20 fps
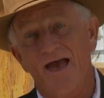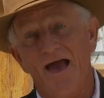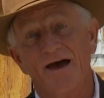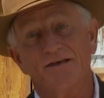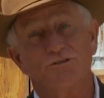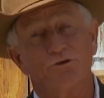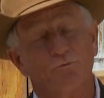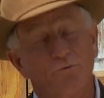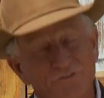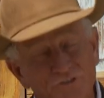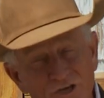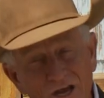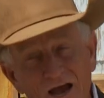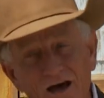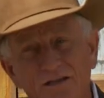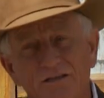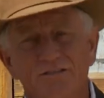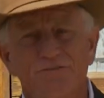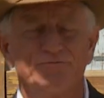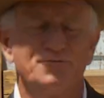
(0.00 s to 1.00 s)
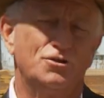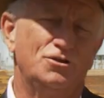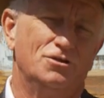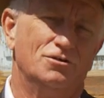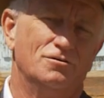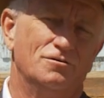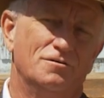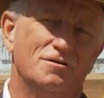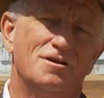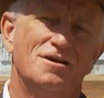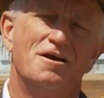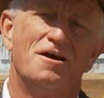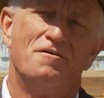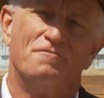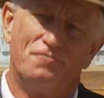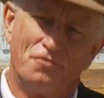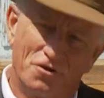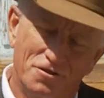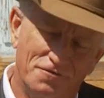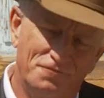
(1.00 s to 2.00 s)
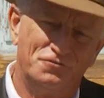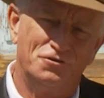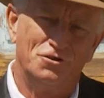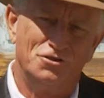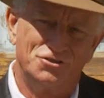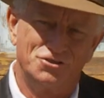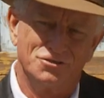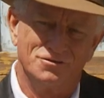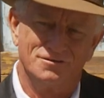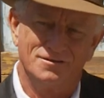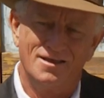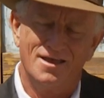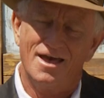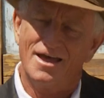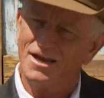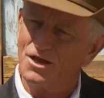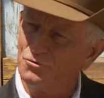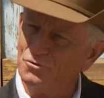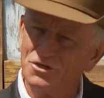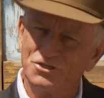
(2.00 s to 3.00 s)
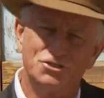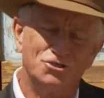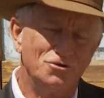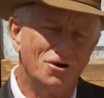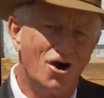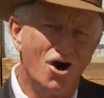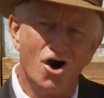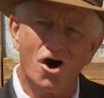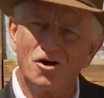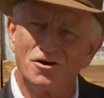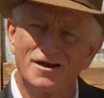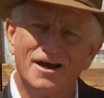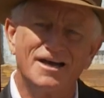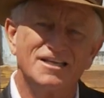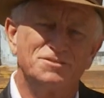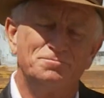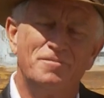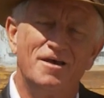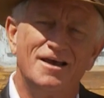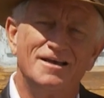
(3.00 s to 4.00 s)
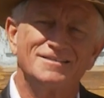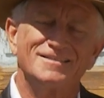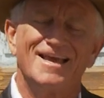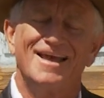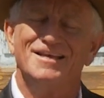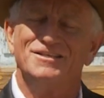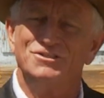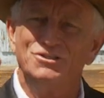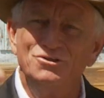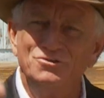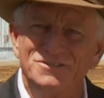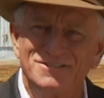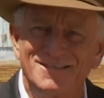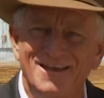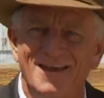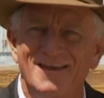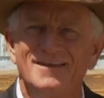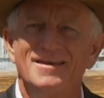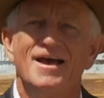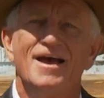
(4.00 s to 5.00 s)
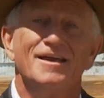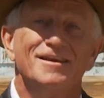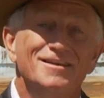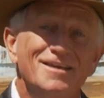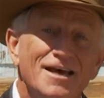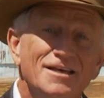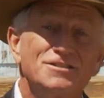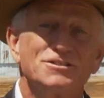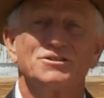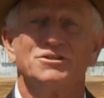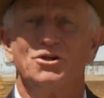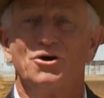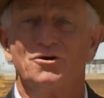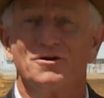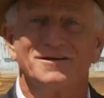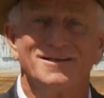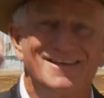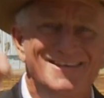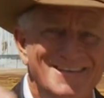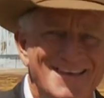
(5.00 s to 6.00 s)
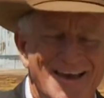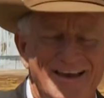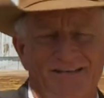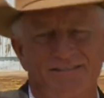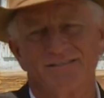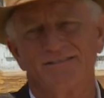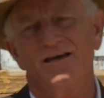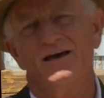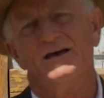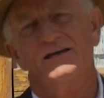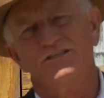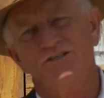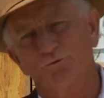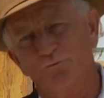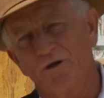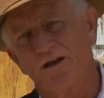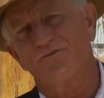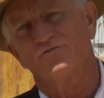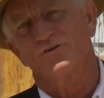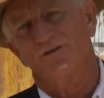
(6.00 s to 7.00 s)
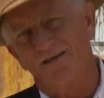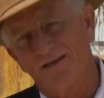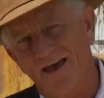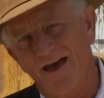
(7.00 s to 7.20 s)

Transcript: as a challenge for you for the future. And I wish you all God's best as you say, Yes, Lord, yes to whatever He